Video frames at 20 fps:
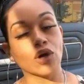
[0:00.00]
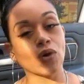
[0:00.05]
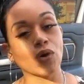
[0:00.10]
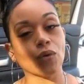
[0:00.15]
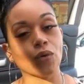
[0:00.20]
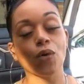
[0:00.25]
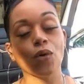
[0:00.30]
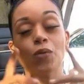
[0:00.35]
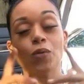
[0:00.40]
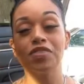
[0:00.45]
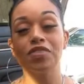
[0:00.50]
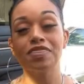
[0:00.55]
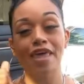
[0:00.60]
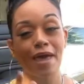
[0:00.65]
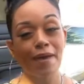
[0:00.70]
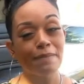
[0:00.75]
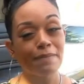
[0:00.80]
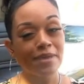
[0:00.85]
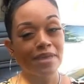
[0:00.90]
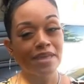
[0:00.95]
So, with
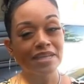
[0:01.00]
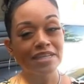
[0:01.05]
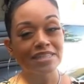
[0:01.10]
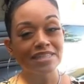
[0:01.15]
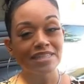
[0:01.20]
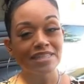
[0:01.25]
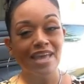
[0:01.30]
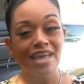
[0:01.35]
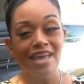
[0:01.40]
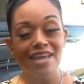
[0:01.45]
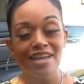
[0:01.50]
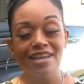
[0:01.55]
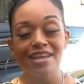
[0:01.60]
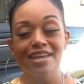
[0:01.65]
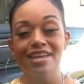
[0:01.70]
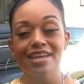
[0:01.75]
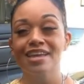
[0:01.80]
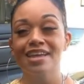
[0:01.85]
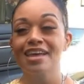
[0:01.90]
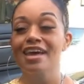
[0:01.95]
that being
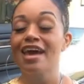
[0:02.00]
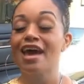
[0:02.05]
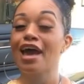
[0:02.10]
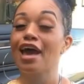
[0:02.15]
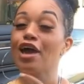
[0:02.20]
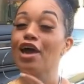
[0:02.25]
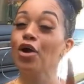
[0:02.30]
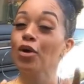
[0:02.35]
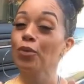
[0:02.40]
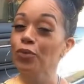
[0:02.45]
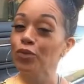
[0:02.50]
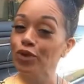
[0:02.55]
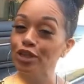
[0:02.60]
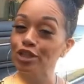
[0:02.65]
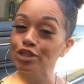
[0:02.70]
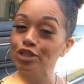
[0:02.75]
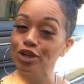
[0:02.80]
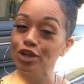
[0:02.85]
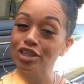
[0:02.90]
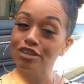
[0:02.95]
said, I hope you
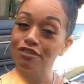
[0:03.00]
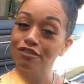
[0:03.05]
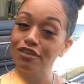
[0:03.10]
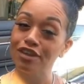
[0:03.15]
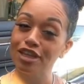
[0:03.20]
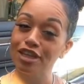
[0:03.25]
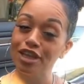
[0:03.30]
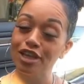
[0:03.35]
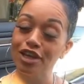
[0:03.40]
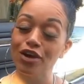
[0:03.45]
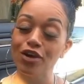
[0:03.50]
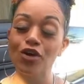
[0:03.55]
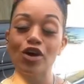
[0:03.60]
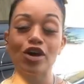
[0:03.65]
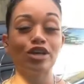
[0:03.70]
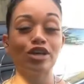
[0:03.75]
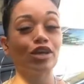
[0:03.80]
enjoyed the video.